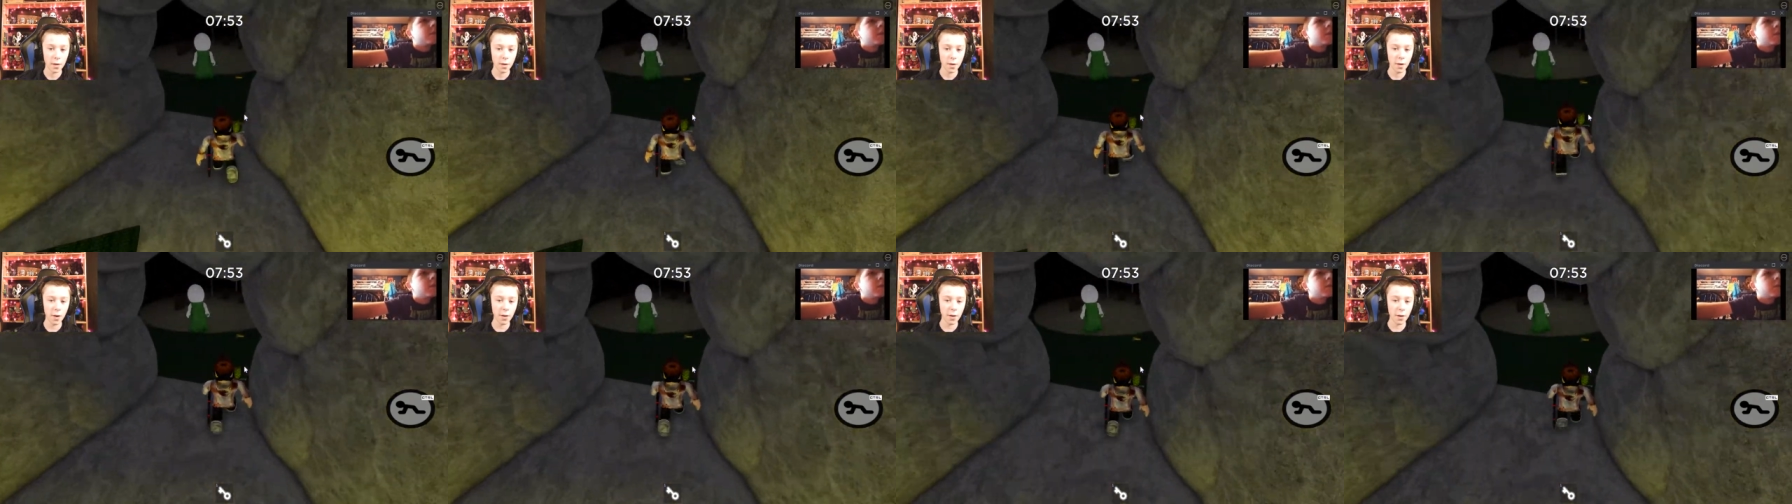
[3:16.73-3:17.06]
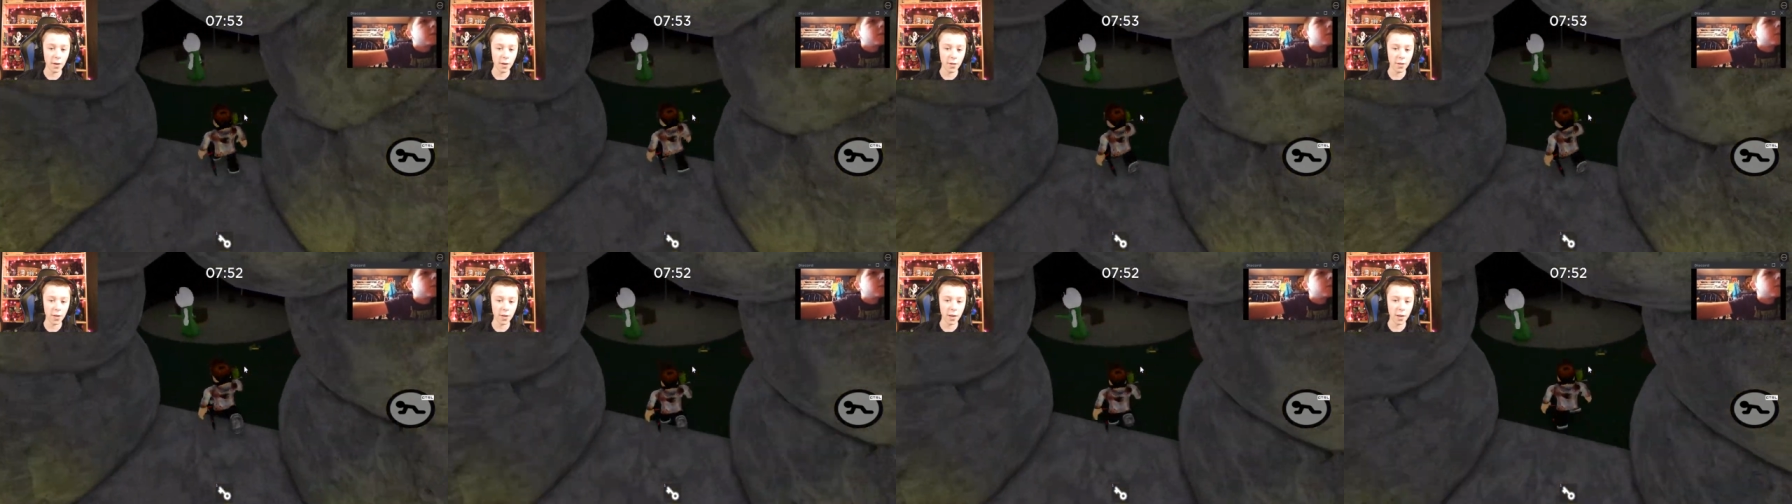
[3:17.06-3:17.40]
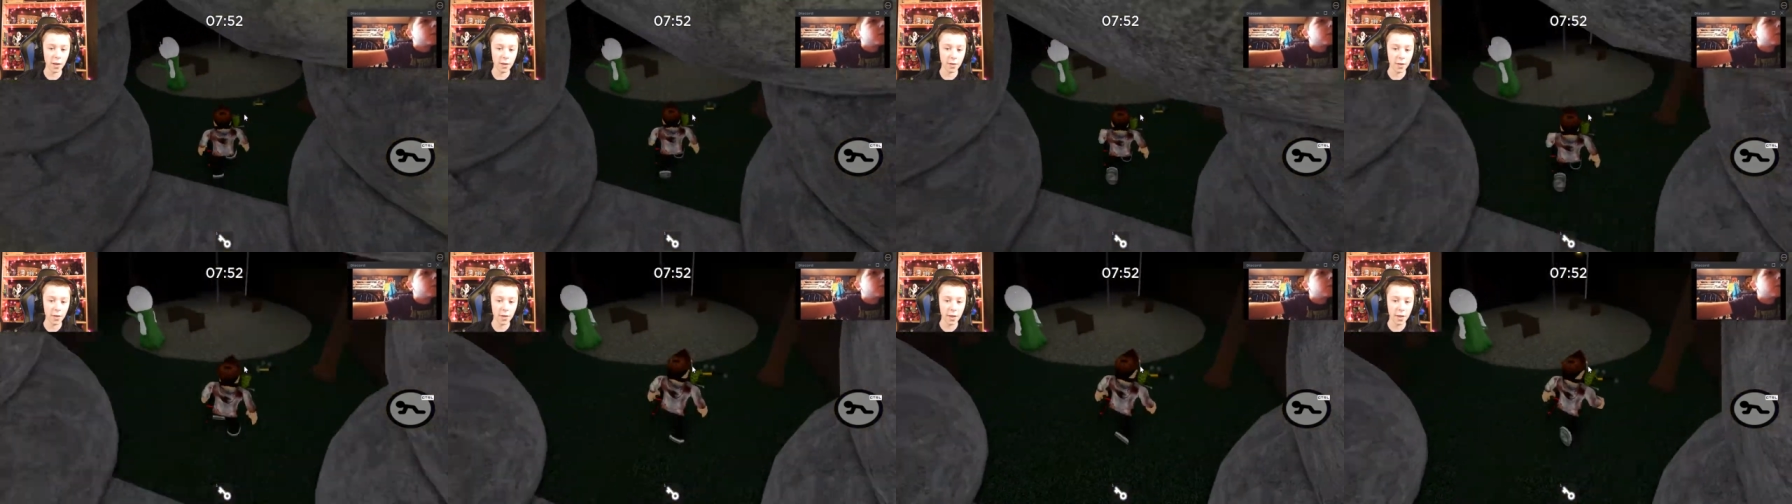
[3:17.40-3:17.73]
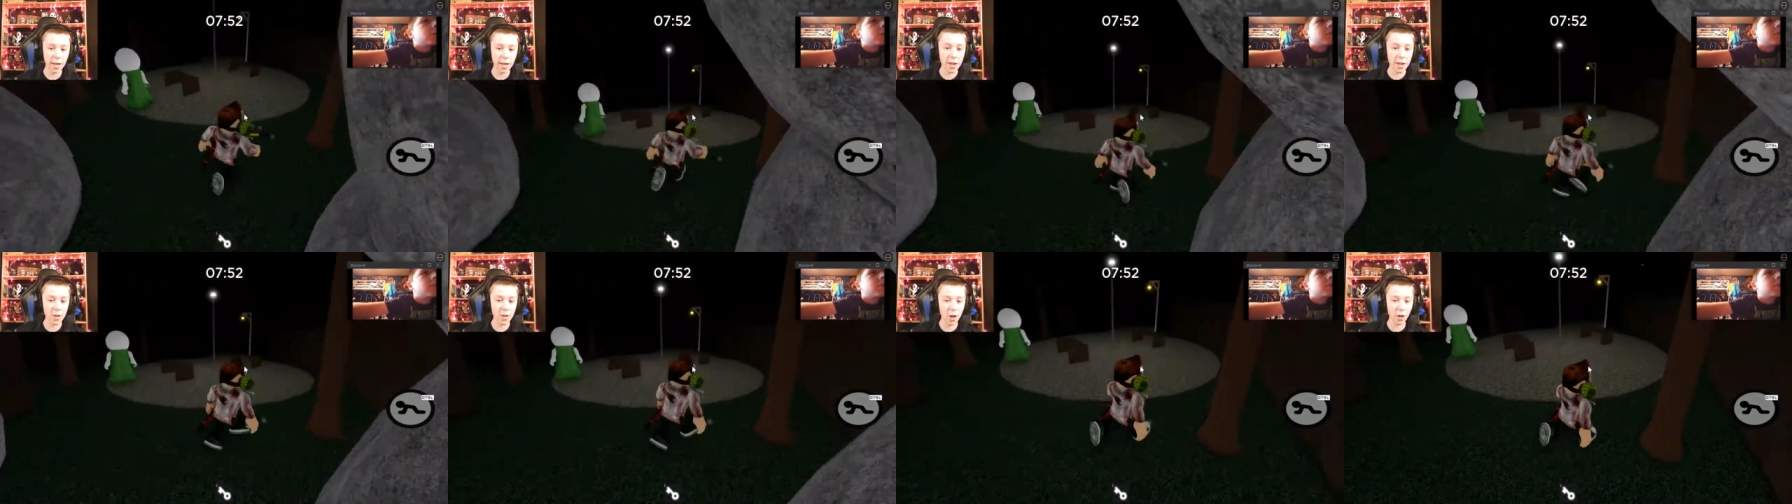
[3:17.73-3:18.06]
Okay, thanks.
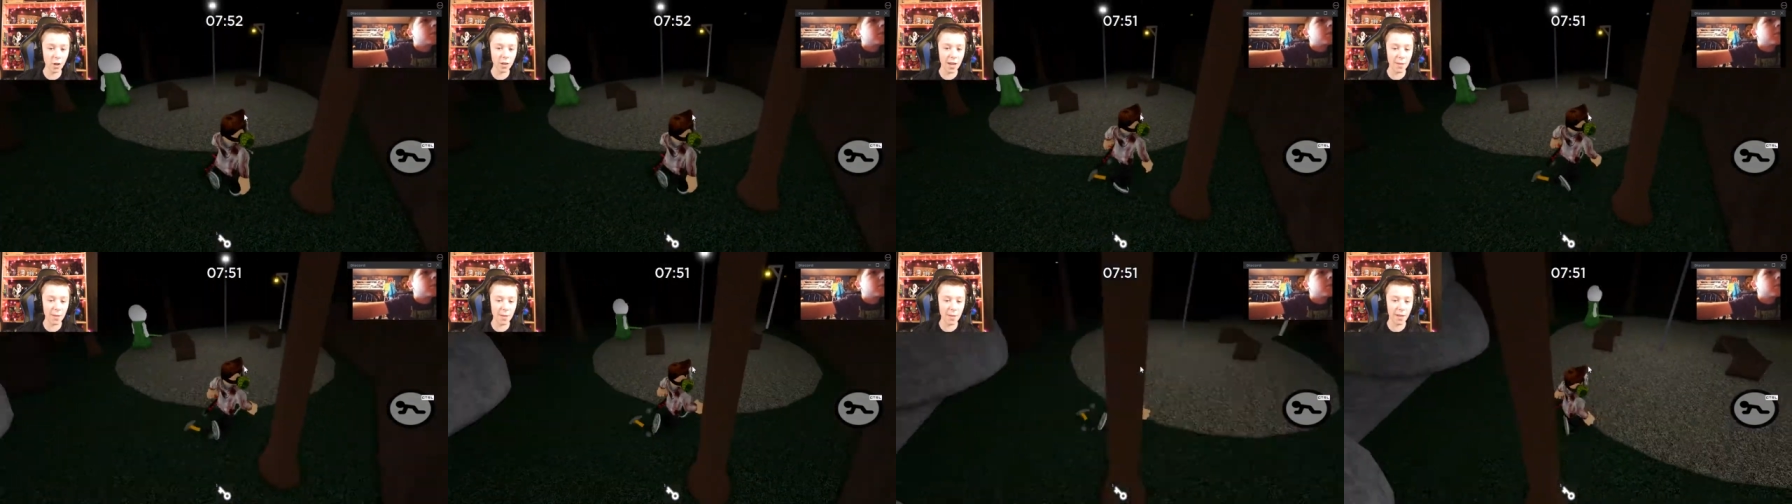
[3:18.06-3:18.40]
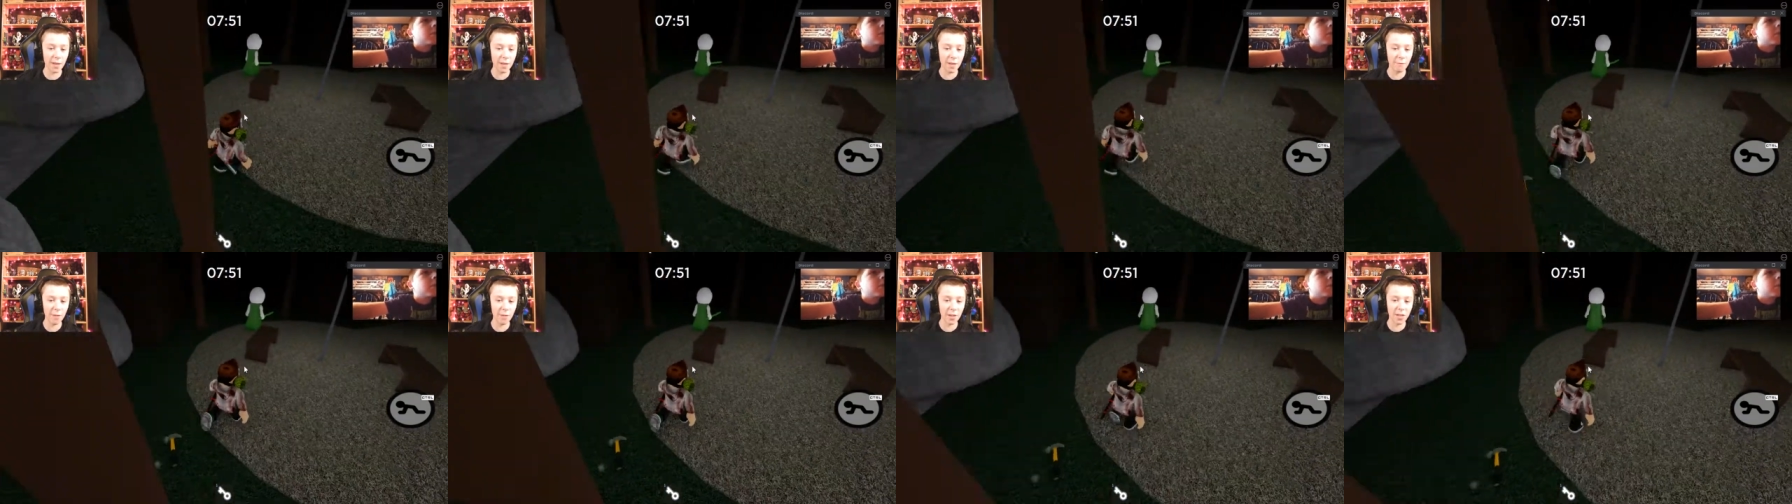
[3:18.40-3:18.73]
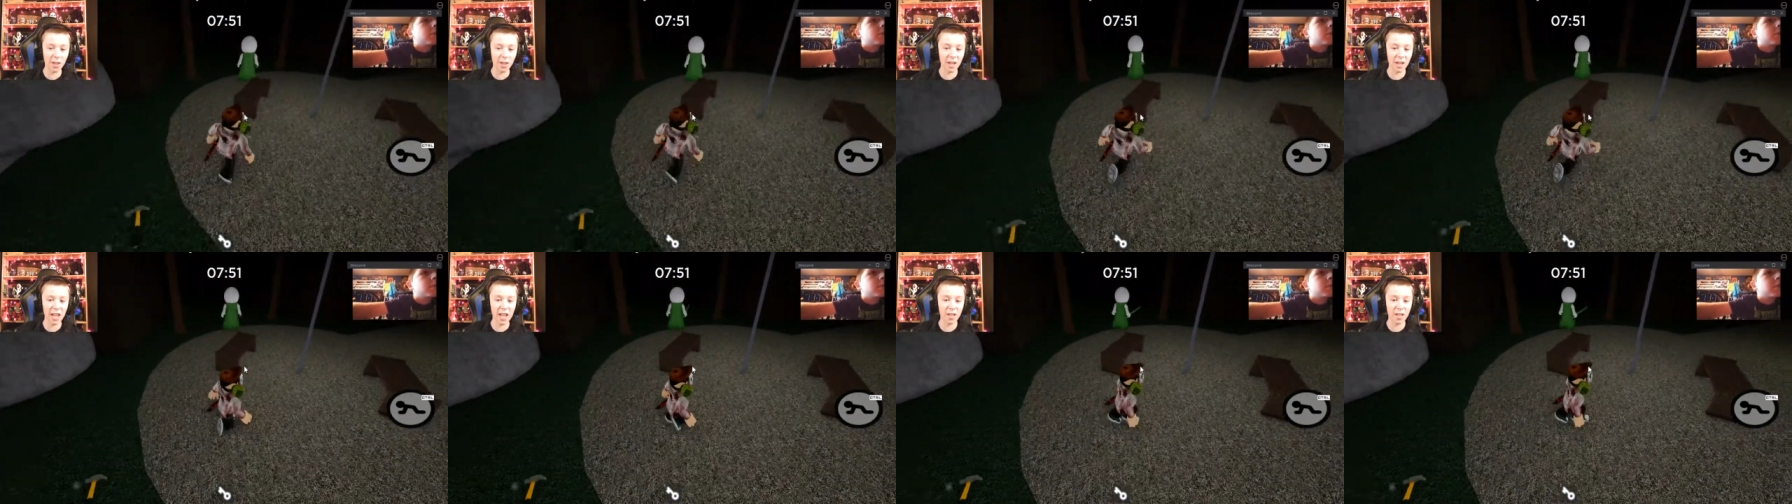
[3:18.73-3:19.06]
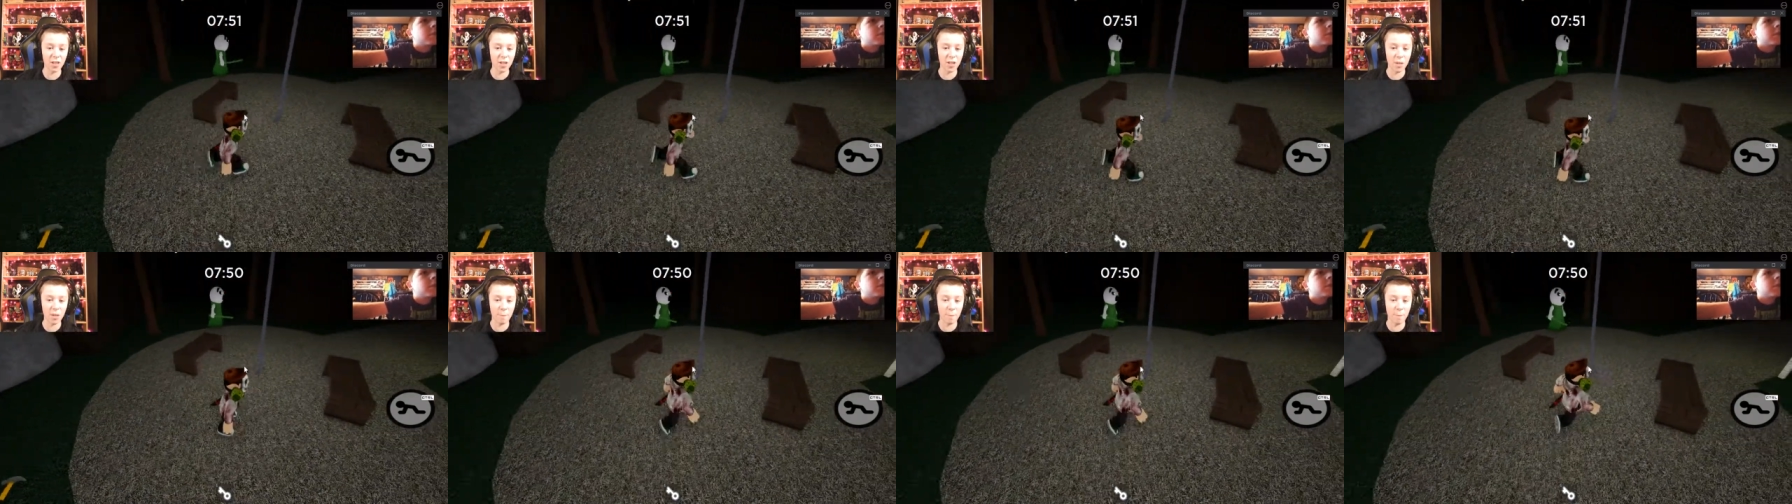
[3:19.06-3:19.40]
King, don't let me live. That's
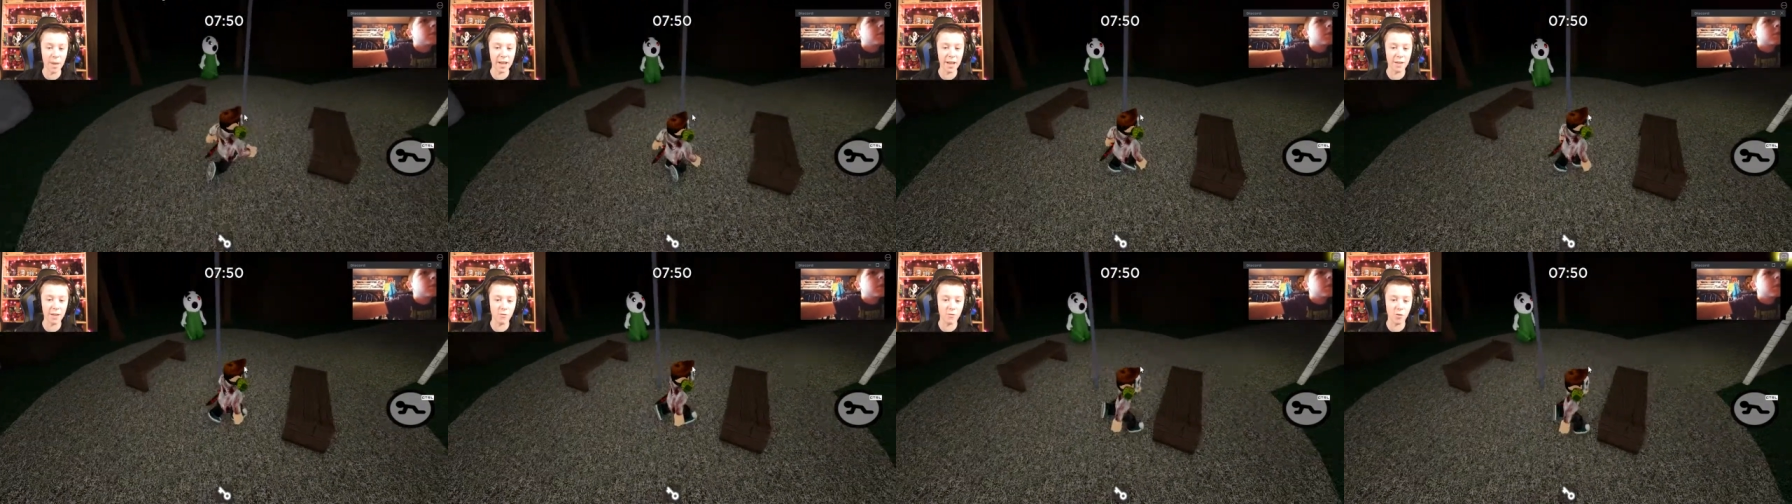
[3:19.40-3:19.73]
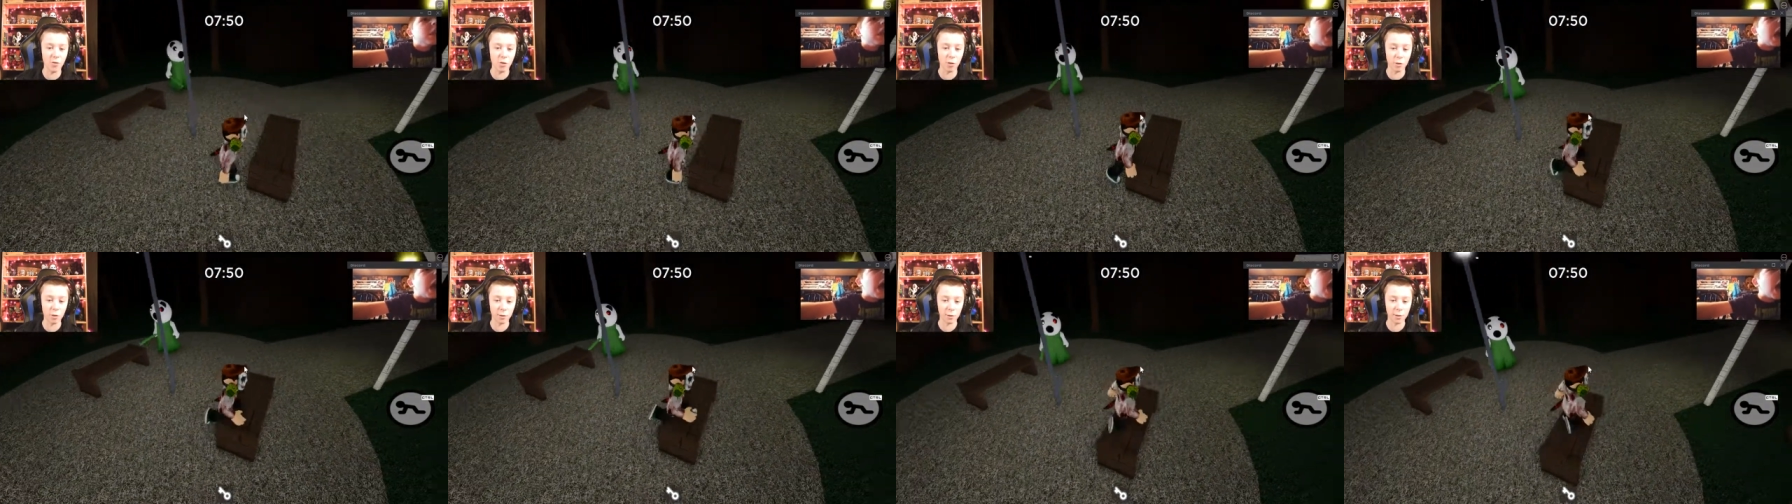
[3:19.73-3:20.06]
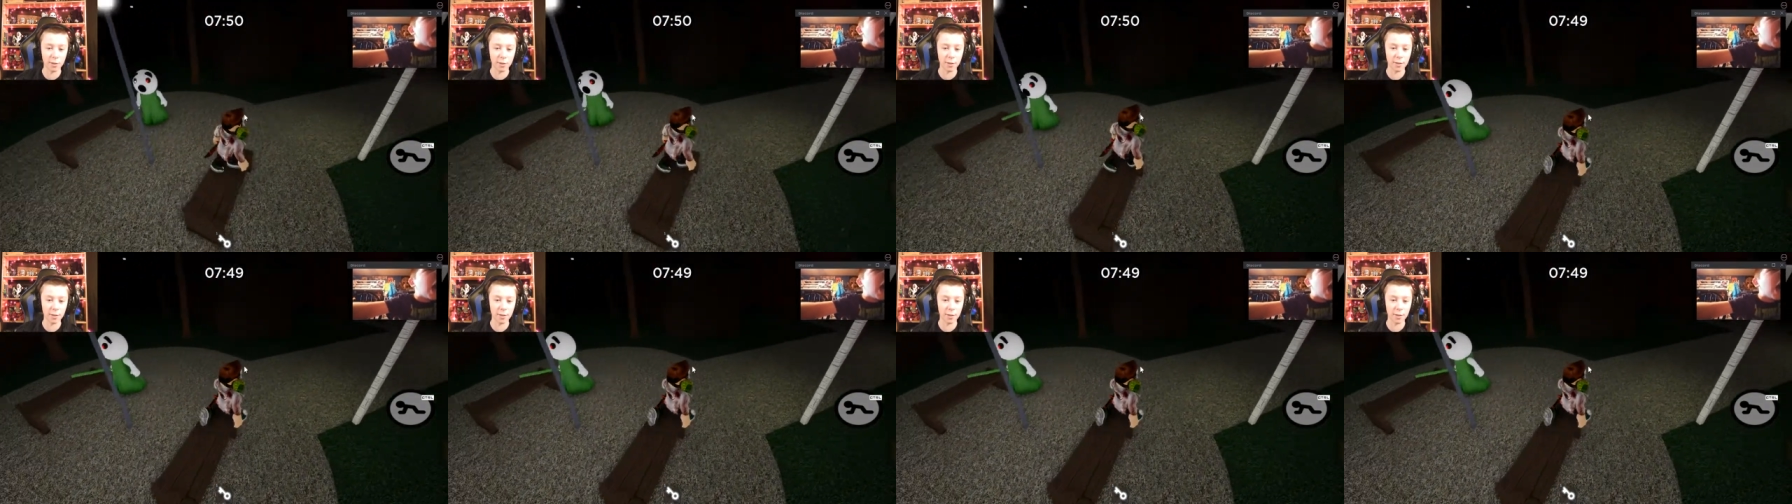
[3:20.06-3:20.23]
against the pig rules.